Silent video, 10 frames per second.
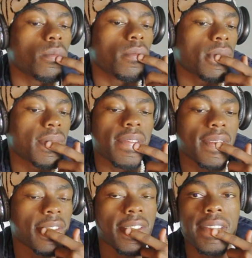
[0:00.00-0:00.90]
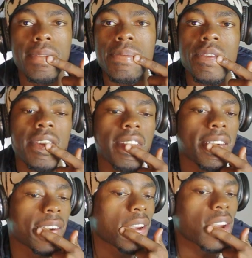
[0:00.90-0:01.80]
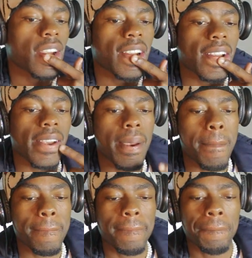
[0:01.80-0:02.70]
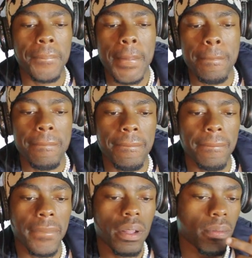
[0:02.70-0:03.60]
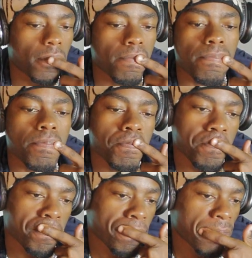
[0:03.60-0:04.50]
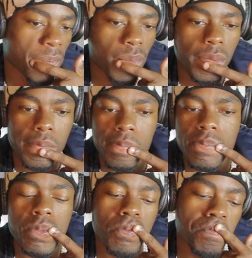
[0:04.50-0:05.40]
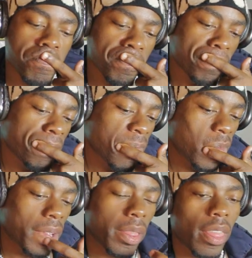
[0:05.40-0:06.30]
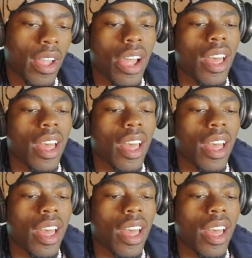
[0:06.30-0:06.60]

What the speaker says: In simple terms, I thought that even if anyone hurt me, I'll never be a horrible person.